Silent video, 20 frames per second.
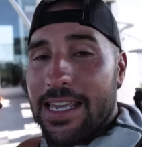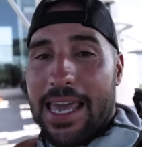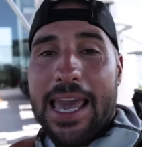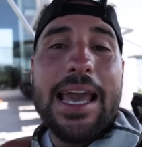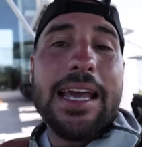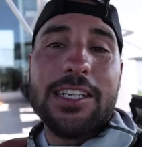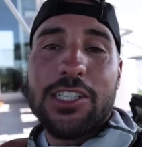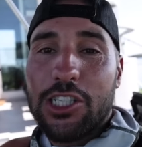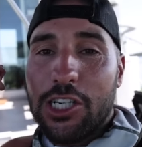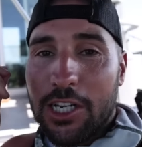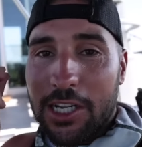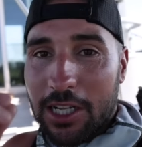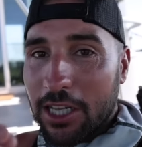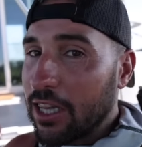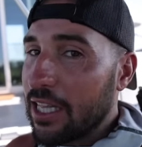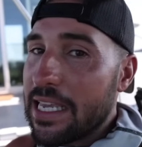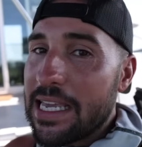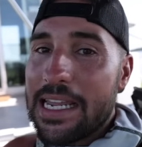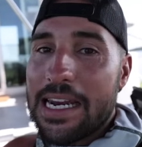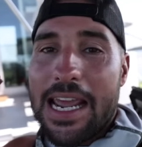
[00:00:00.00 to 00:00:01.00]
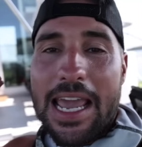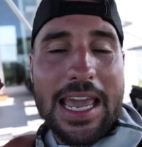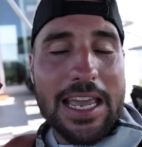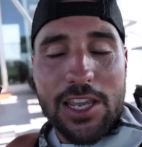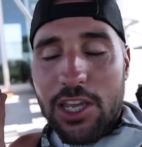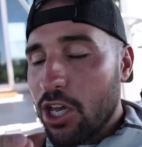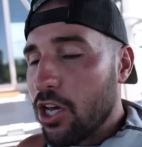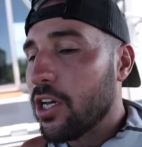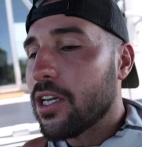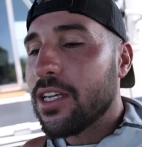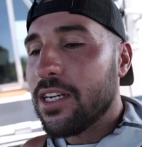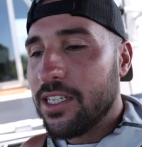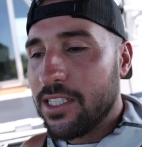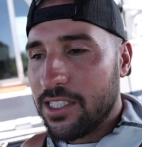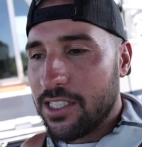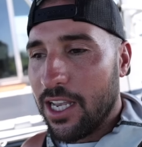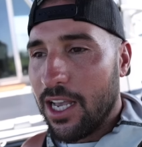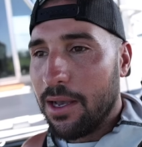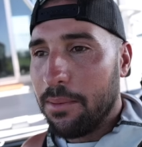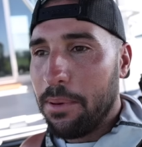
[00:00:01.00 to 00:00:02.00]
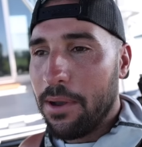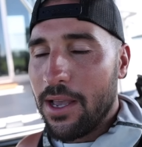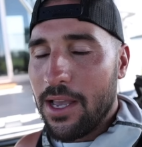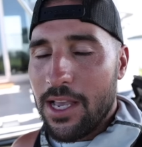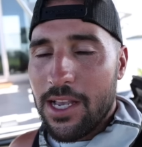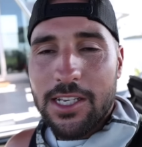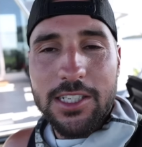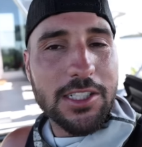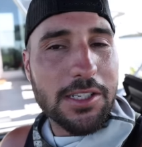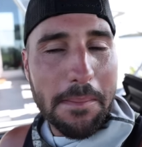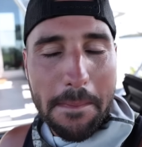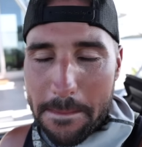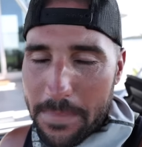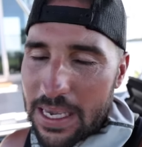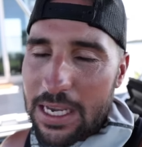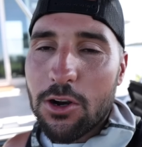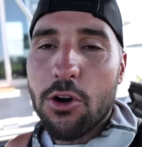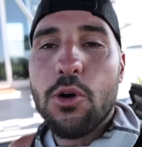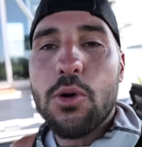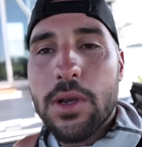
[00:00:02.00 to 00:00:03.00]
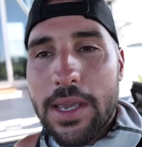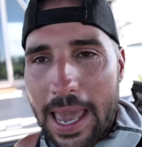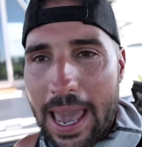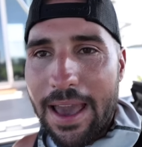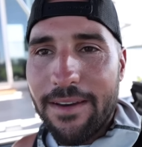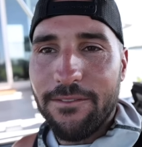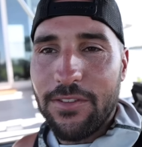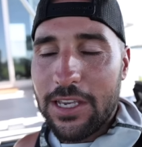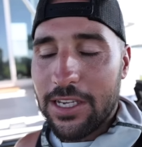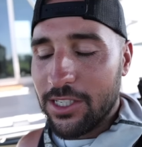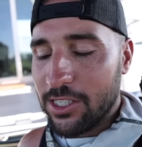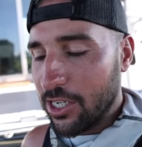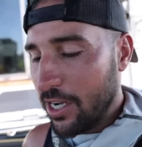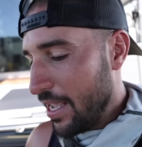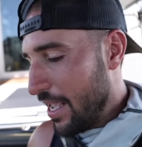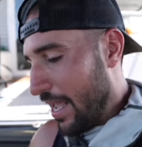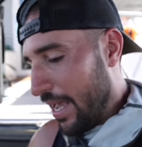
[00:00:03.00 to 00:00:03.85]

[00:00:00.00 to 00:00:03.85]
catch, clean, and cooking us up some big old catfish.